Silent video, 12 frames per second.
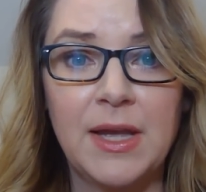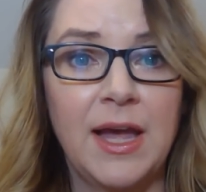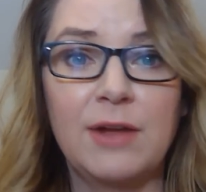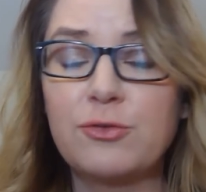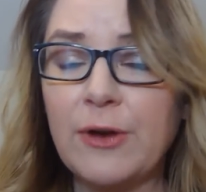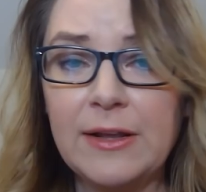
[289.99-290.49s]

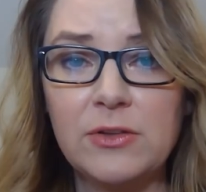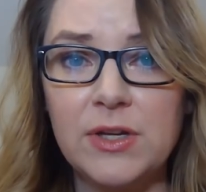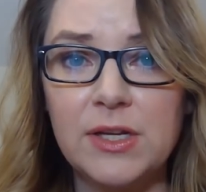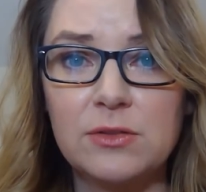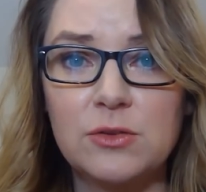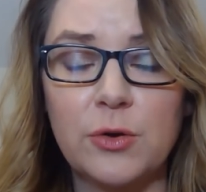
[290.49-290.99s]
And
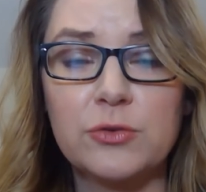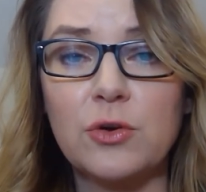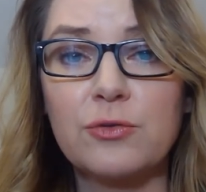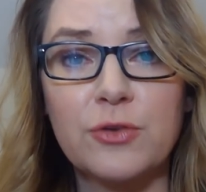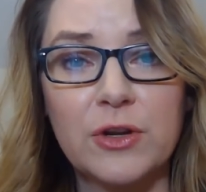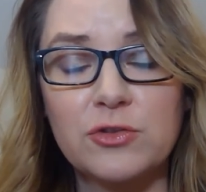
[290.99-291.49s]
frankly, those are
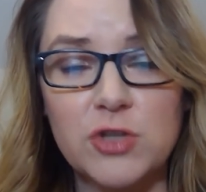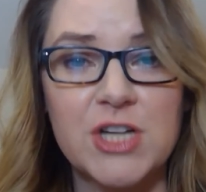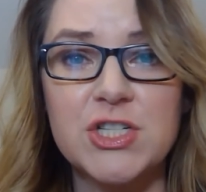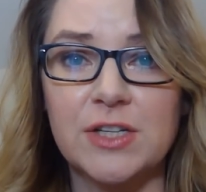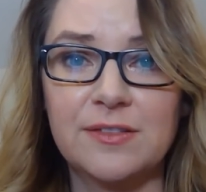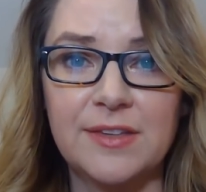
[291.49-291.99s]

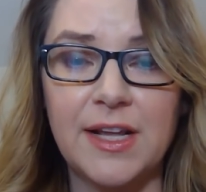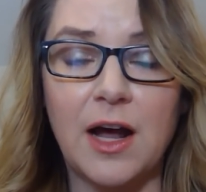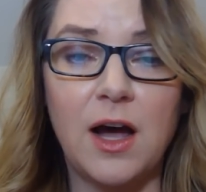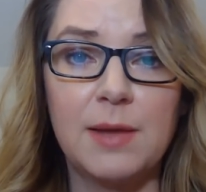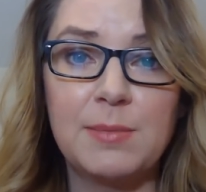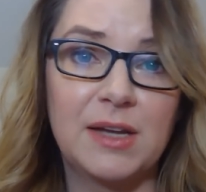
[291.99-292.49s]
frustrations that
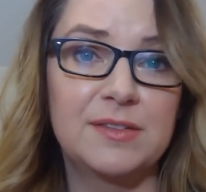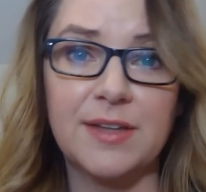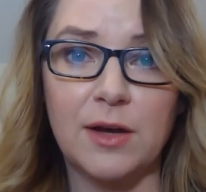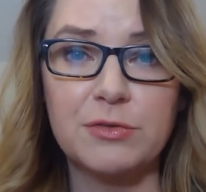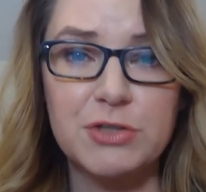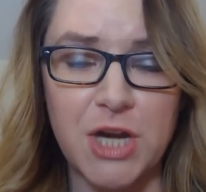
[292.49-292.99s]
I
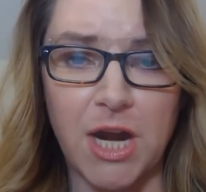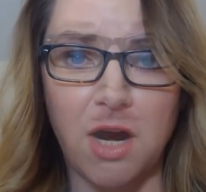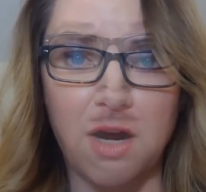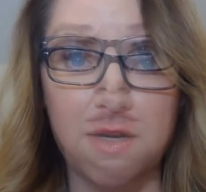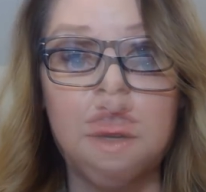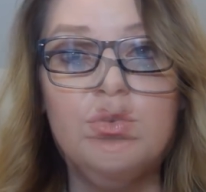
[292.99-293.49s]
myself
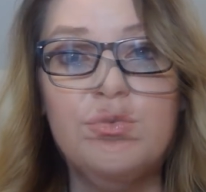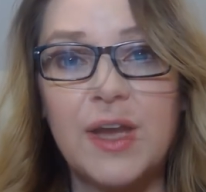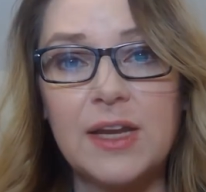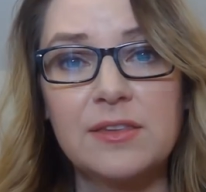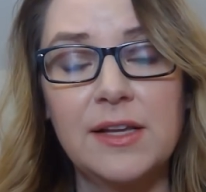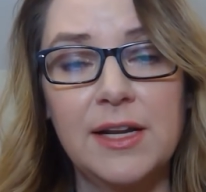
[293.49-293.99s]
share. The
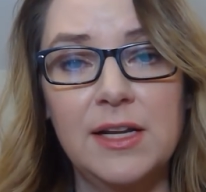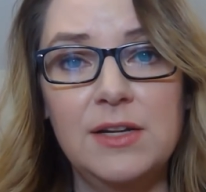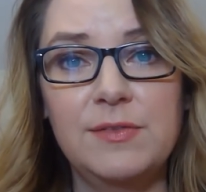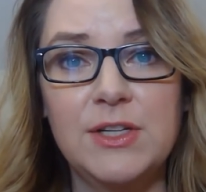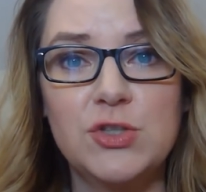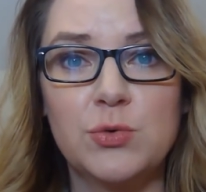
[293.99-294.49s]
fact that
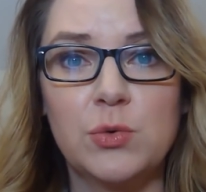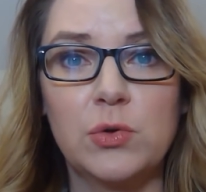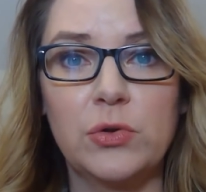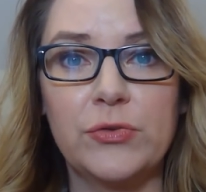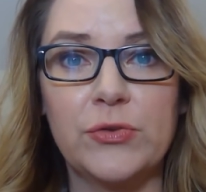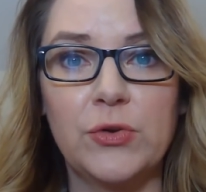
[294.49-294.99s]

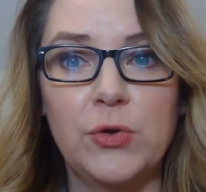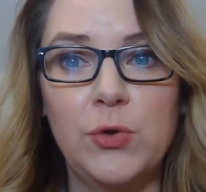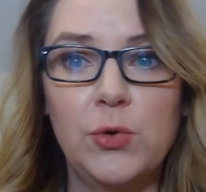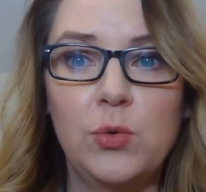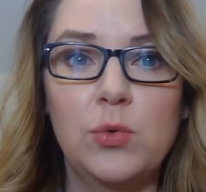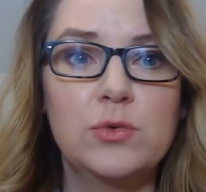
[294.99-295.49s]
individuals
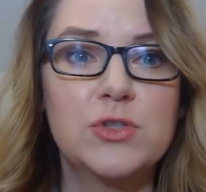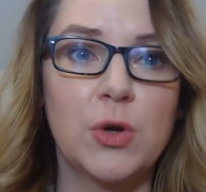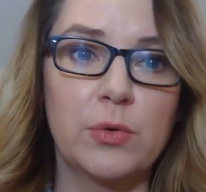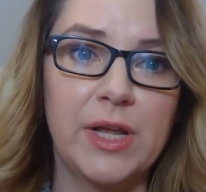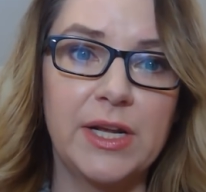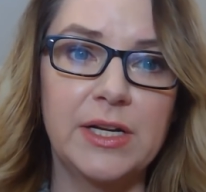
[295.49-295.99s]
who
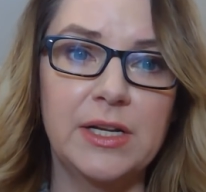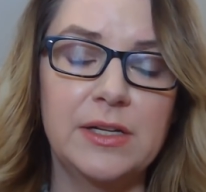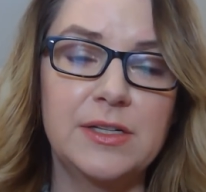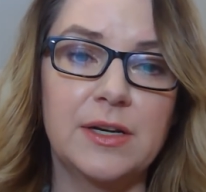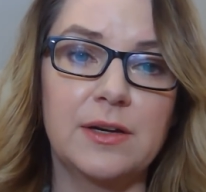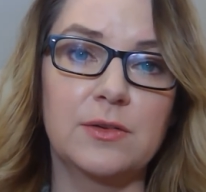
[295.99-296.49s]

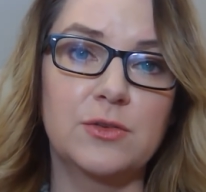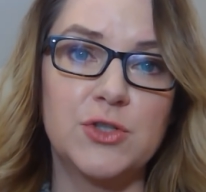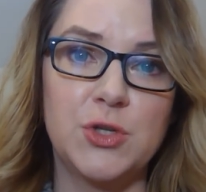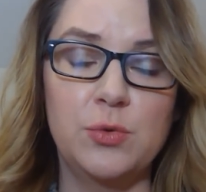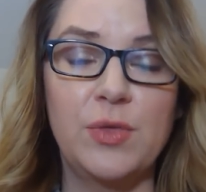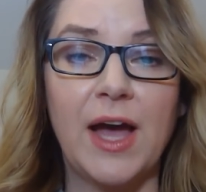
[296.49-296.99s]
donated
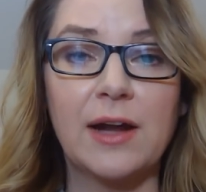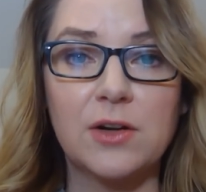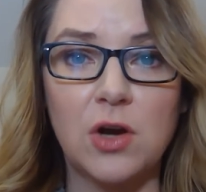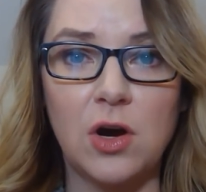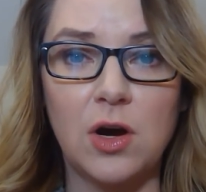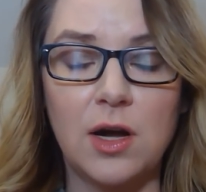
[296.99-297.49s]
to that
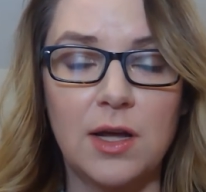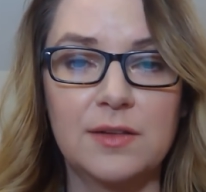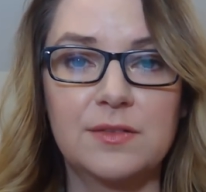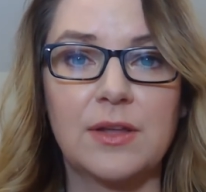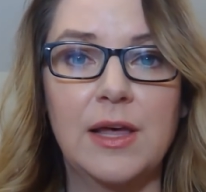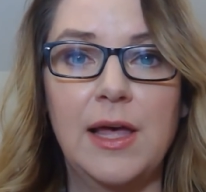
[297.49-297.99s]

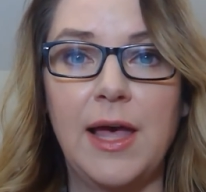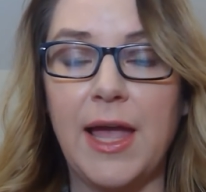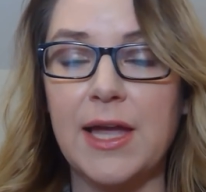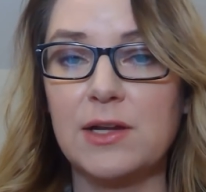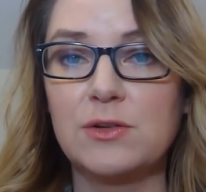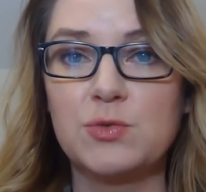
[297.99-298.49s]
cause
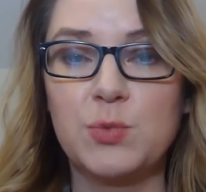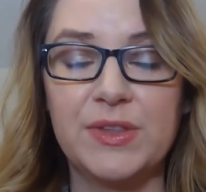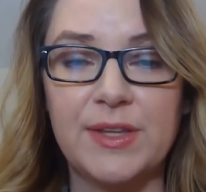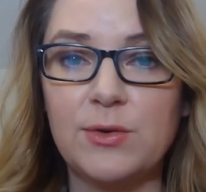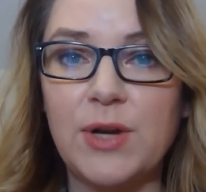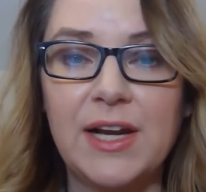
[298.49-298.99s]
and
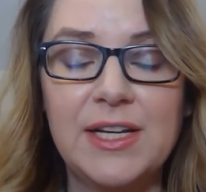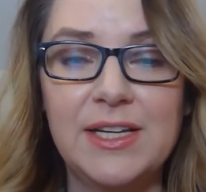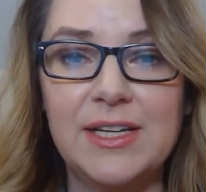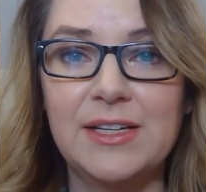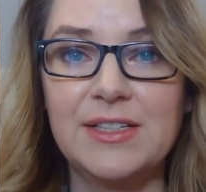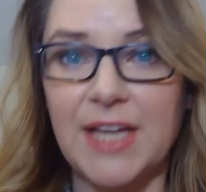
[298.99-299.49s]
without any
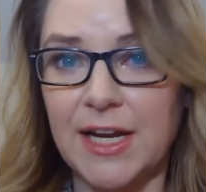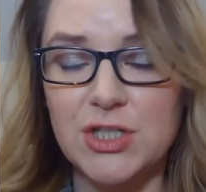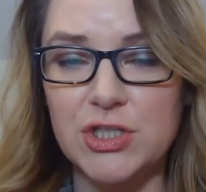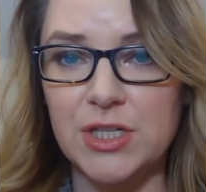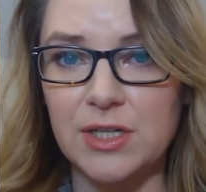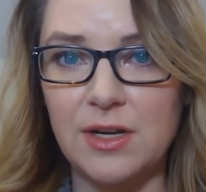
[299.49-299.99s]

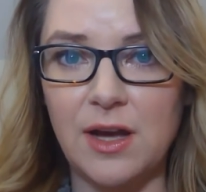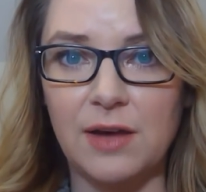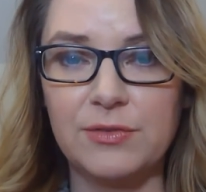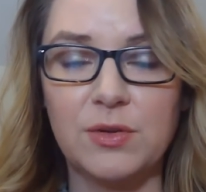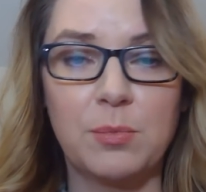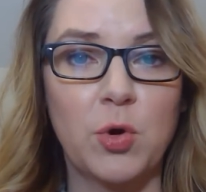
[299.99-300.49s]
intention of
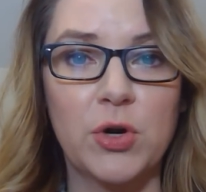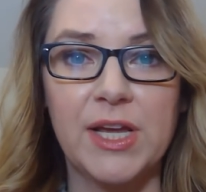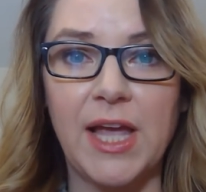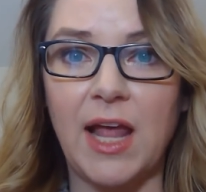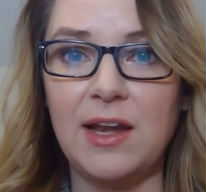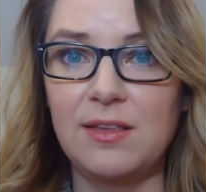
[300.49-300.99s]
supporting
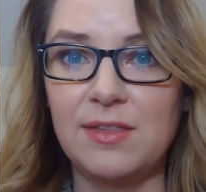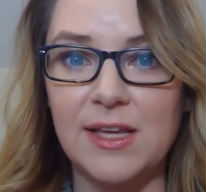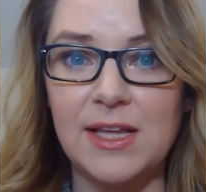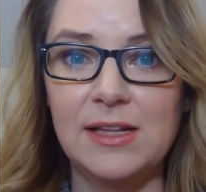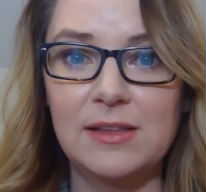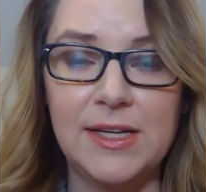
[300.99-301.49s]
anything
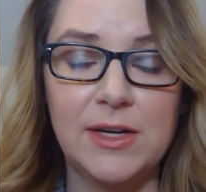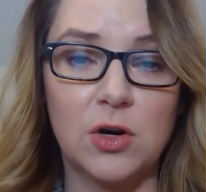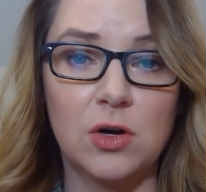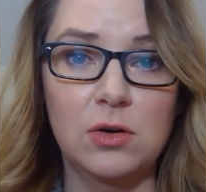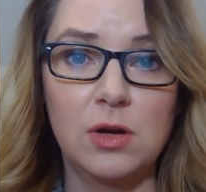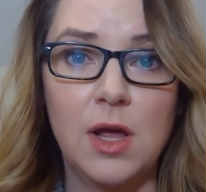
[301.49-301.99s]

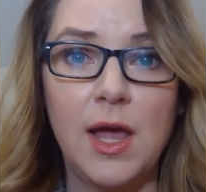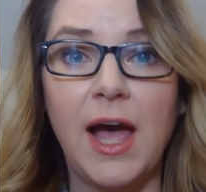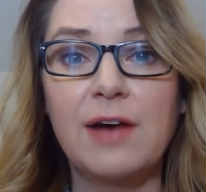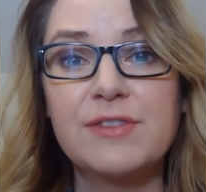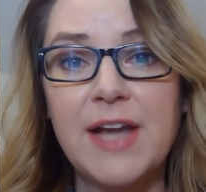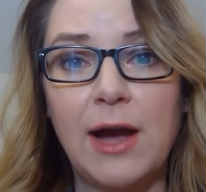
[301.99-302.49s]
illegal,
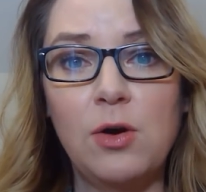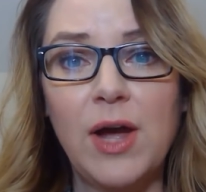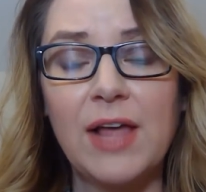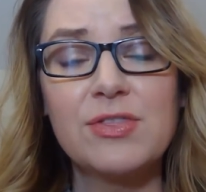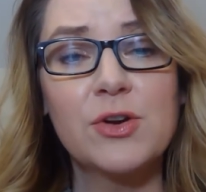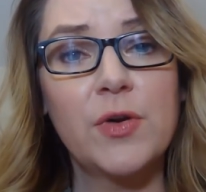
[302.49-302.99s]
have now
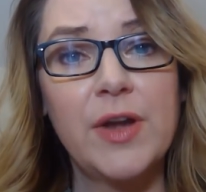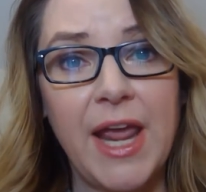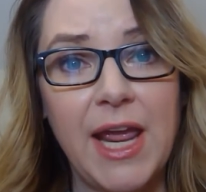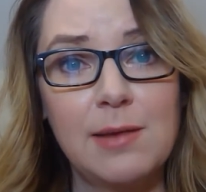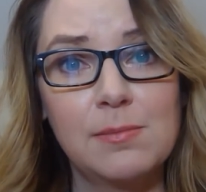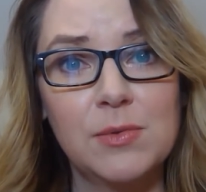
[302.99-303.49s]
had their
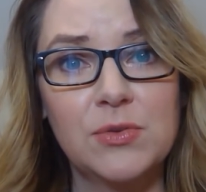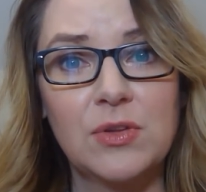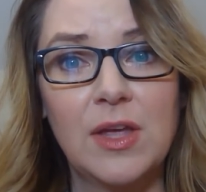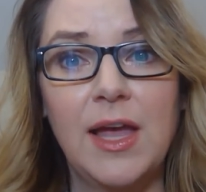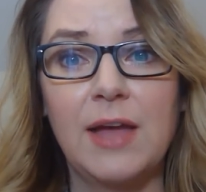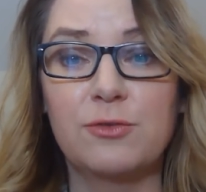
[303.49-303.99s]
names,
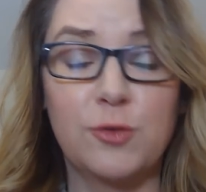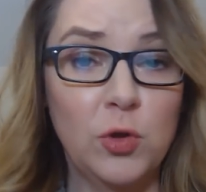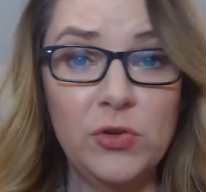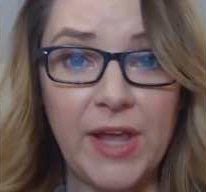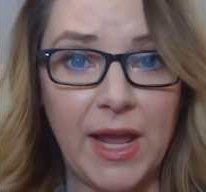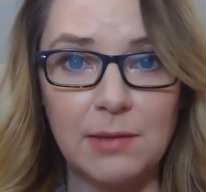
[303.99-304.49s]
full
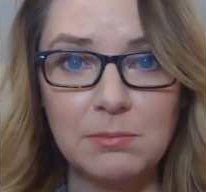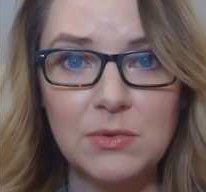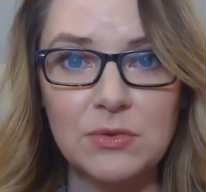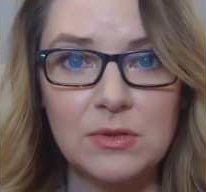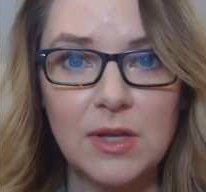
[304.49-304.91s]
names,